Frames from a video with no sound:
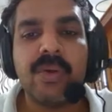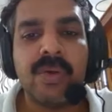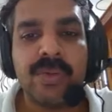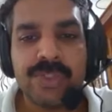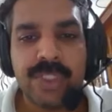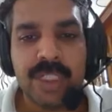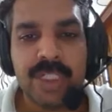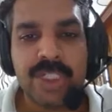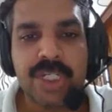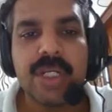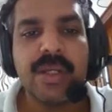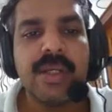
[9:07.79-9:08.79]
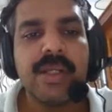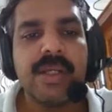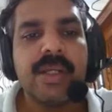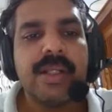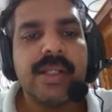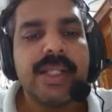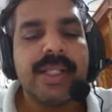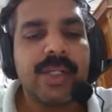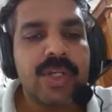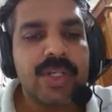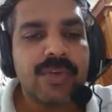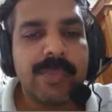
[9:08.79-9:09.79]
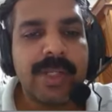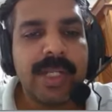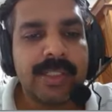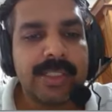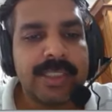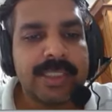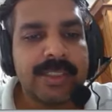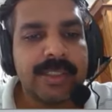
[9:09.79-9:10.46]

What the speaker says: oscillation, then the equation will be like this.